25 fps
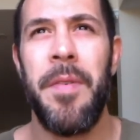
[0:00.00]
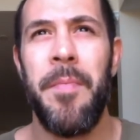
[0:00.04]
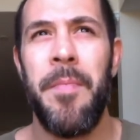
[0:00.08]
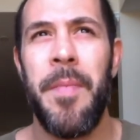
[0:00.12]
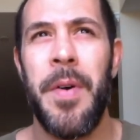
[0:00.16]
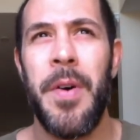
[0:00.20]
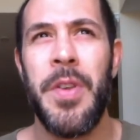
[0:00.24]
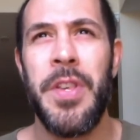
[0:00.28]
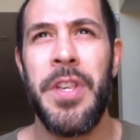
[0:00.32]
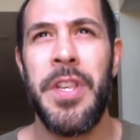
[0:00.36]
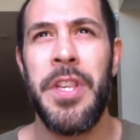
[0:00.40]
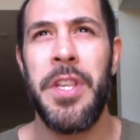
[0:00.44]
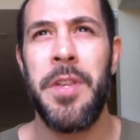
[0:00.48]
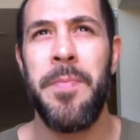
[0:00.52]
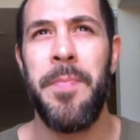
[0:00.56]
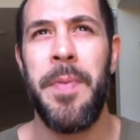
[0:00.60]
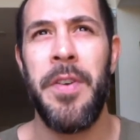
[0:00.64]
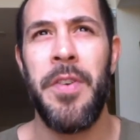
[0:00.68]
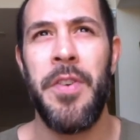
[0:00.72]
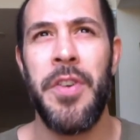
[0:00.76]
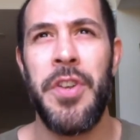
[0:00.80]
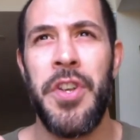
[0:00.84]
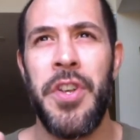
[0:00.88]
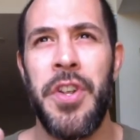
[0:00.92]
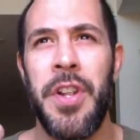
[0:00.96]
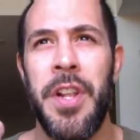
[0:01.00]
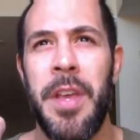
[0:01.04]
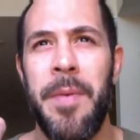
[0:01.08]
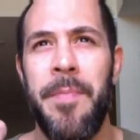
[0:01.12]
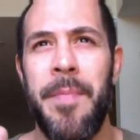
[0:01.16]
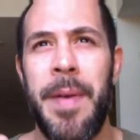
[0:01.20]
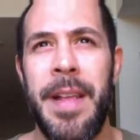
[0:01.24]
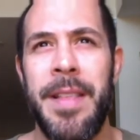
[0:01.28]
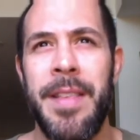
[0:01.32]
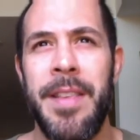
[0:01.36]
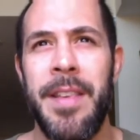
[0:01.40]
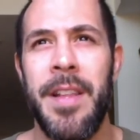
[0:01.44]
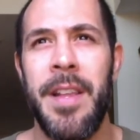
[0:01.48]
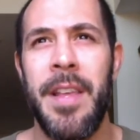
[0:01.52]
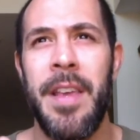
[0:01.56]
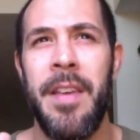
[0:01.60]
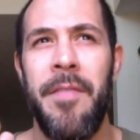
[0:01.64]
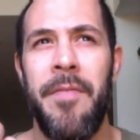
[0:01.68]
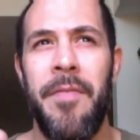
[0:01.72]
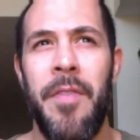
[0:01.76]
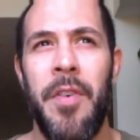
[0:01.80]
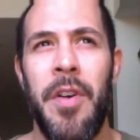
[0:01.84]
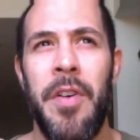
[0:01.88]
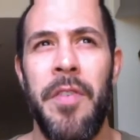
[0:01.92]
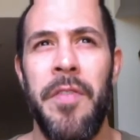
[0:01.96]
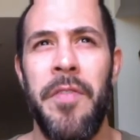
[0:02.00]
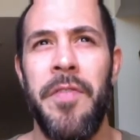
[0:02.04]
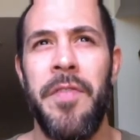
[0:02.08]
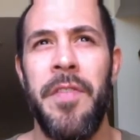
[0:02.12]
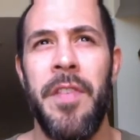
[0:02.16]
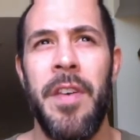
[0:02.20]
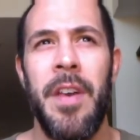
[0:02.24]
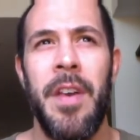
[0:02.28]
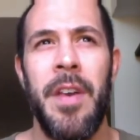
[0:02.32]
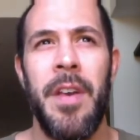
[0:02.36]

most spiritually, mentally evolved,